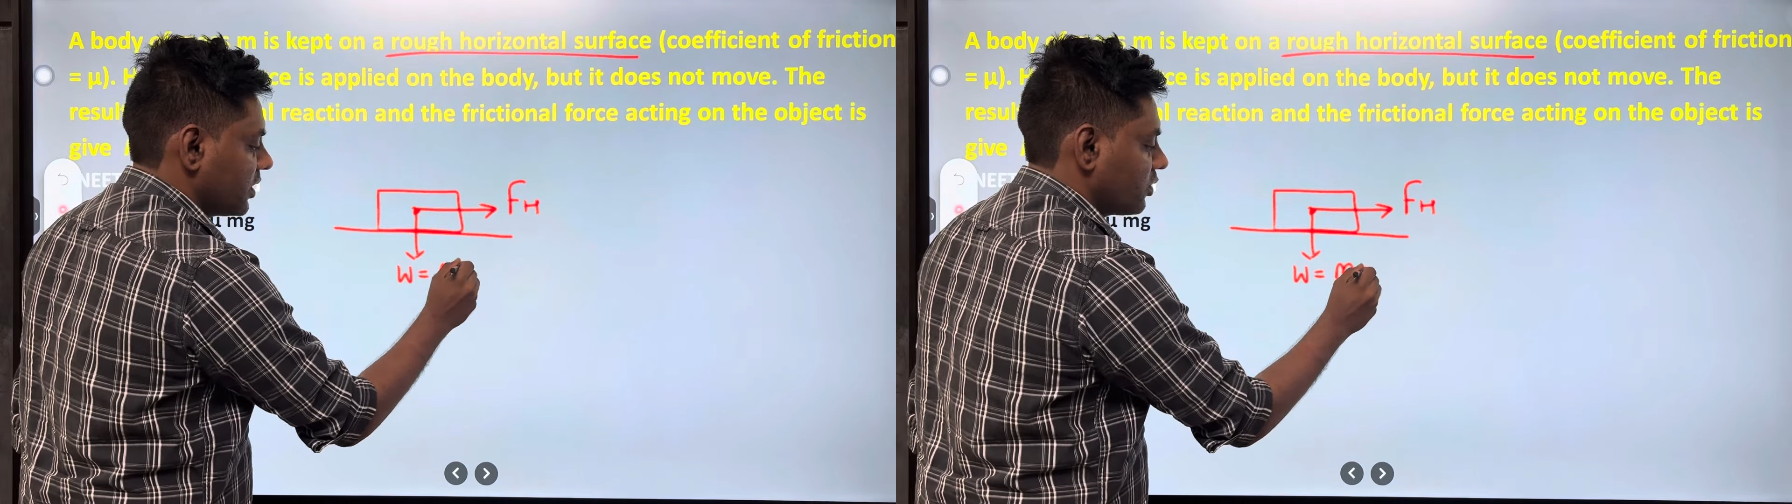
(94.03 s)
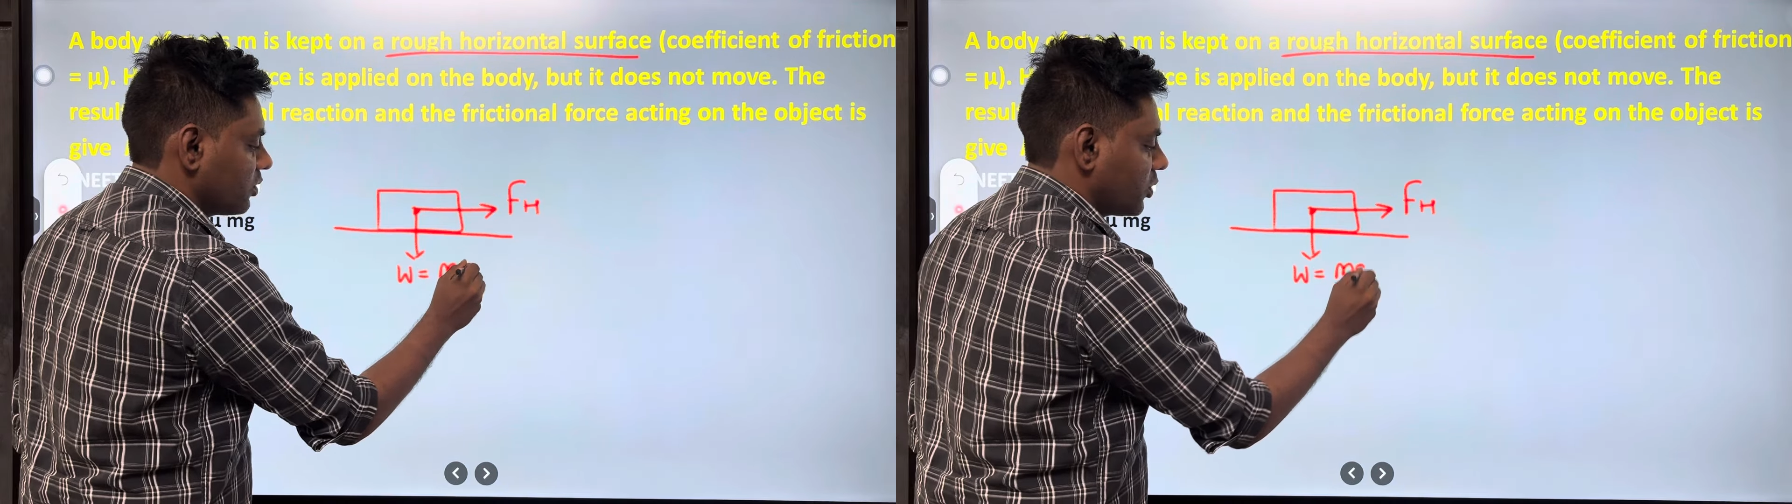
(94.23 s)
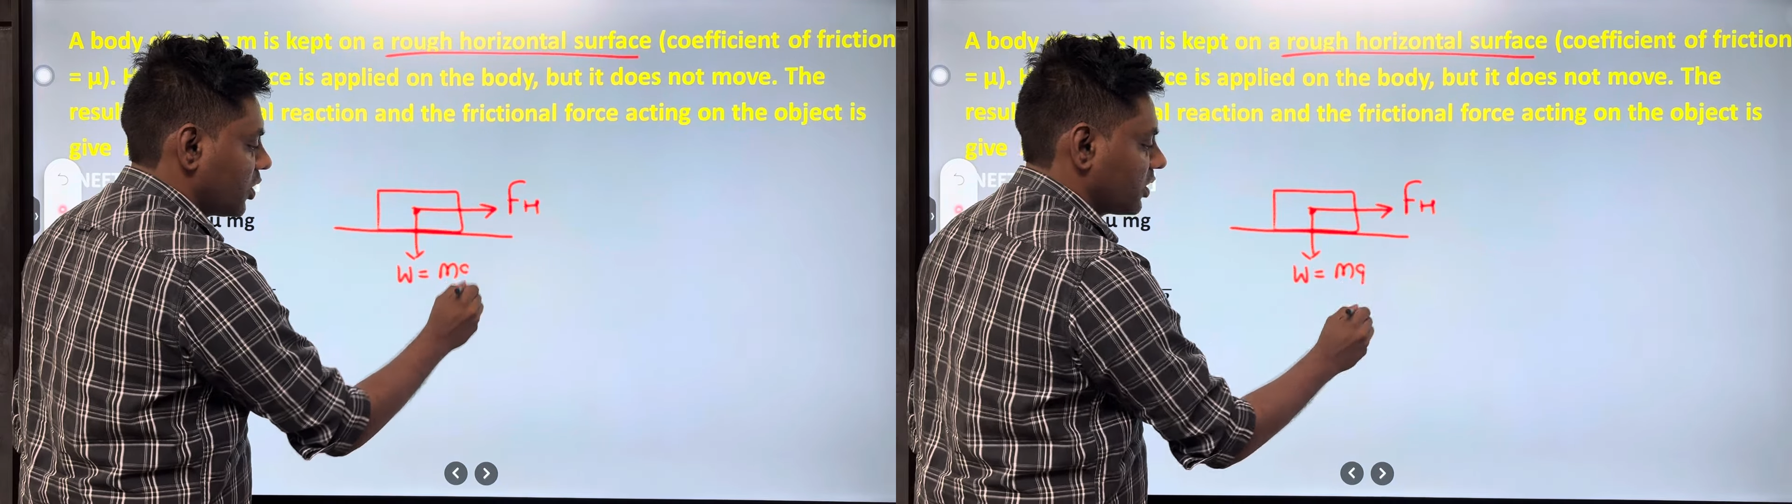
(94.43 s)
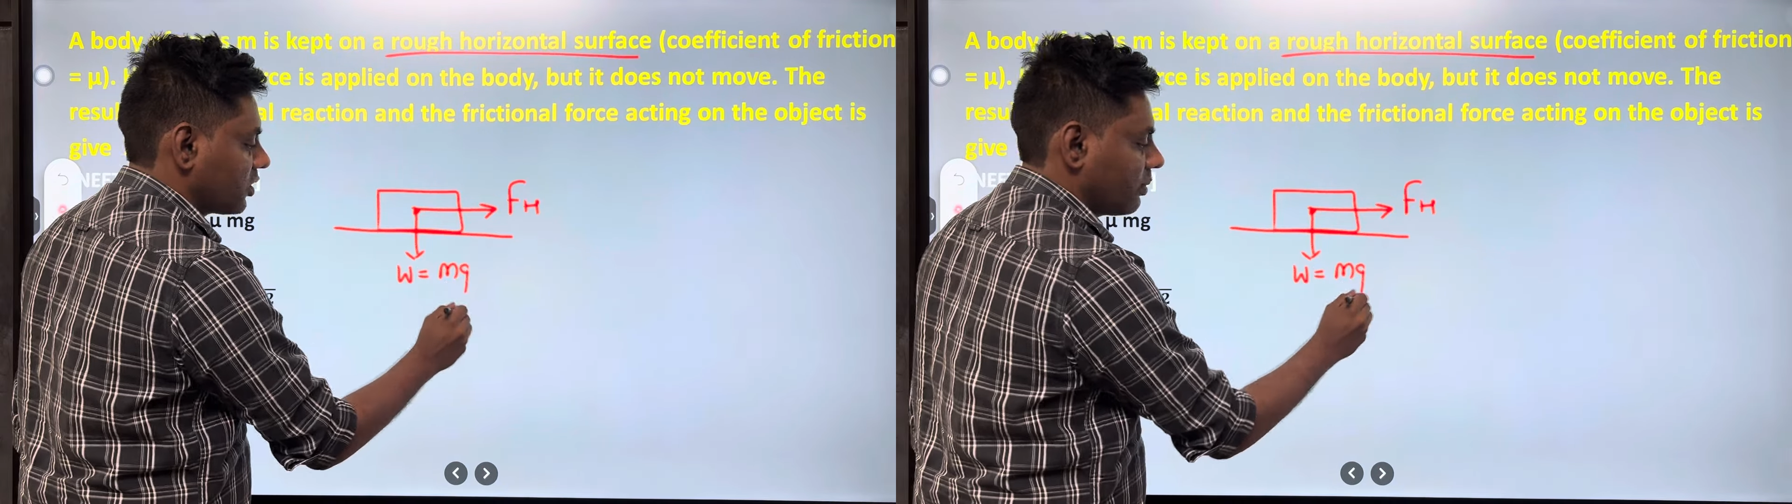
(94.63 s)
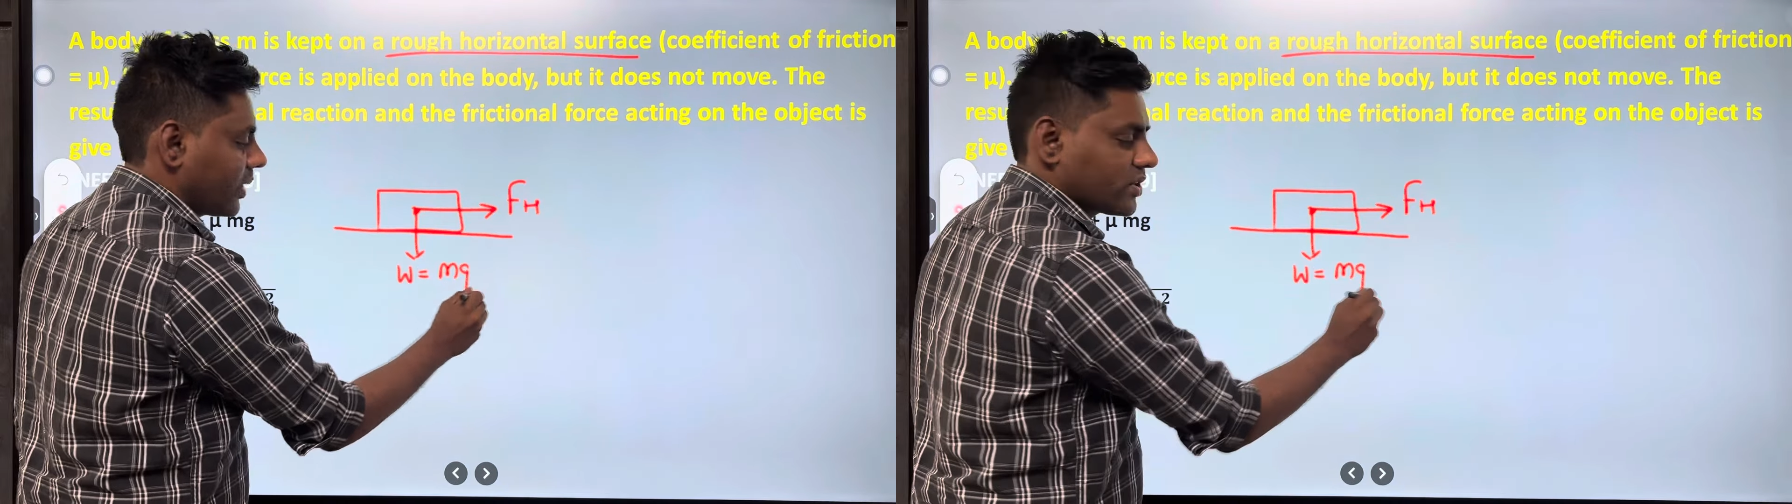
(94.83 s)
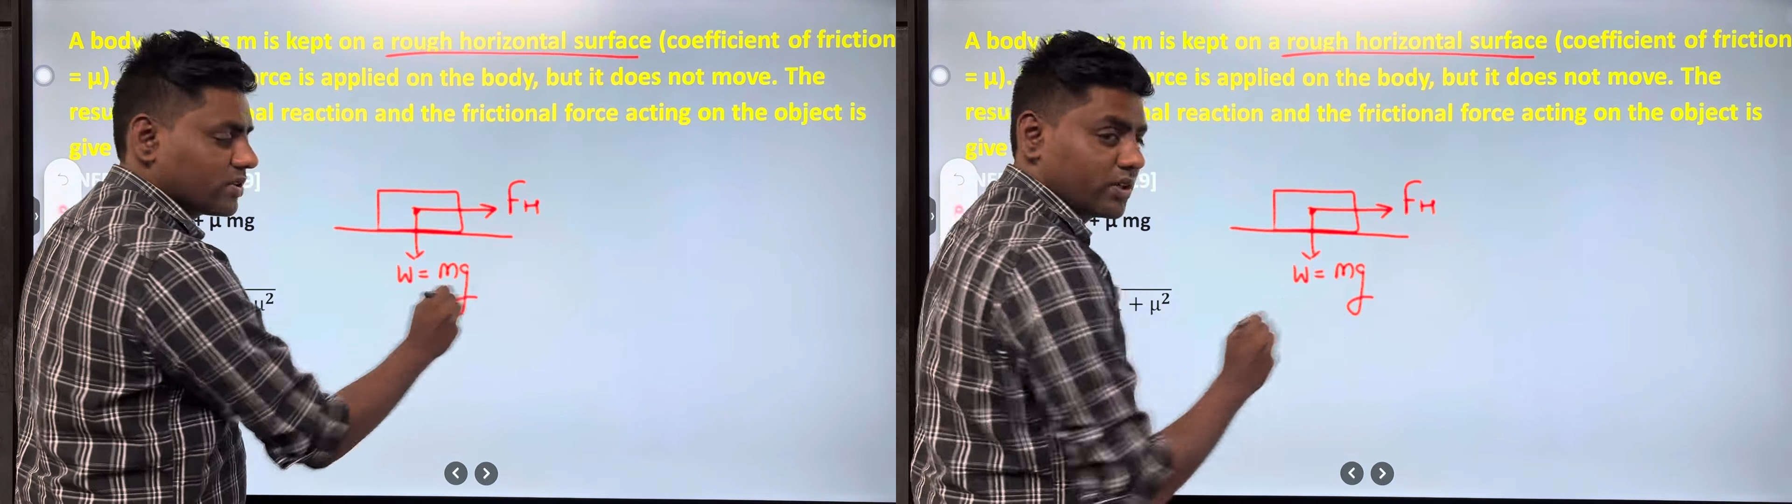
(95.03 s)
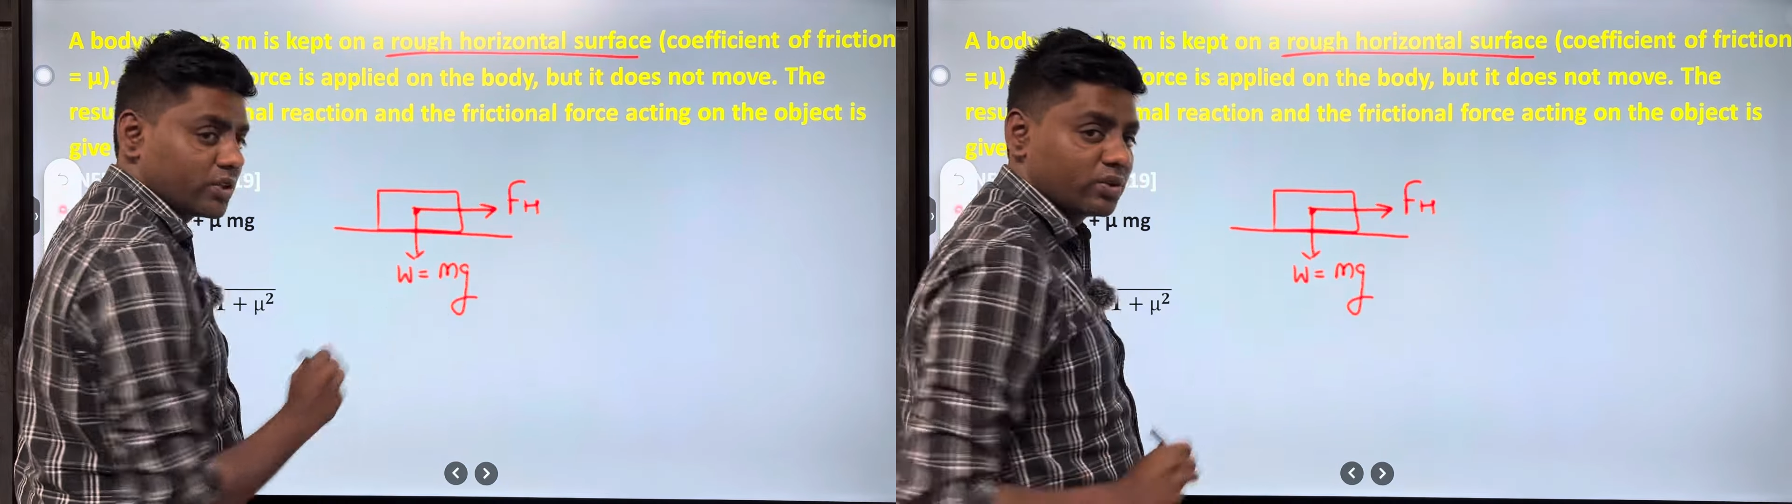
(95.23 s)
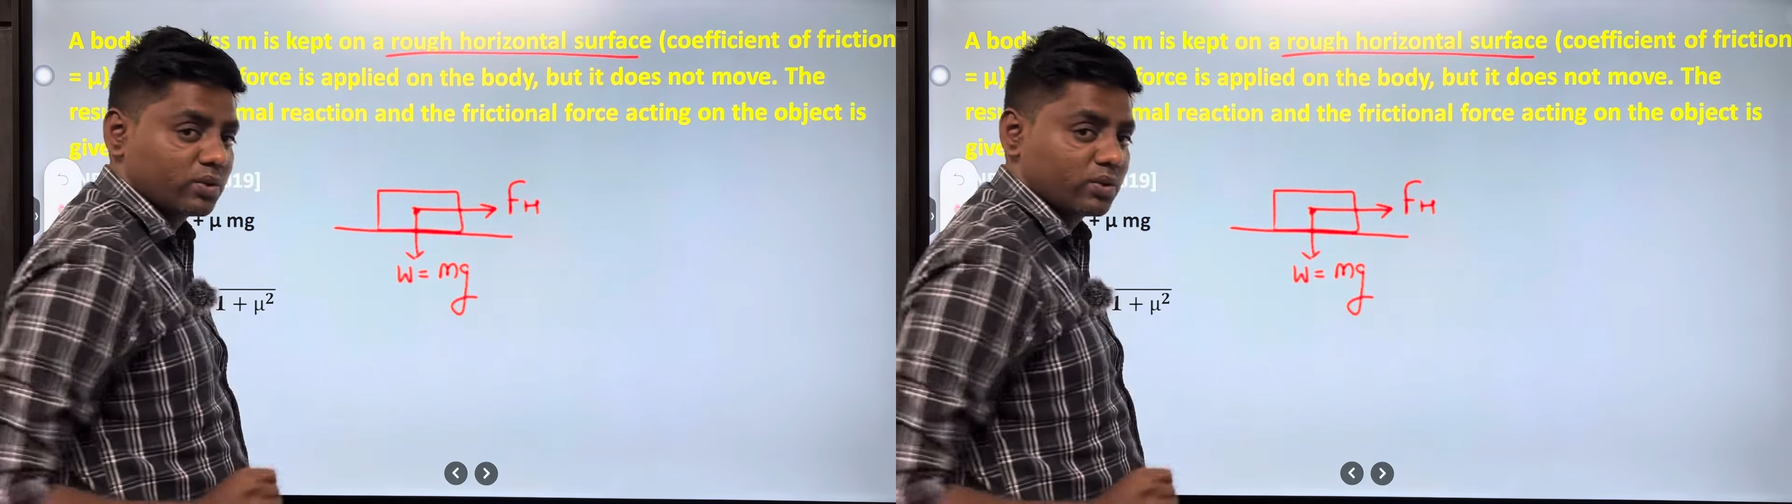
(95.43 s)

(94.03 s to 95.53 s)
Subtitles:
into product of acceleration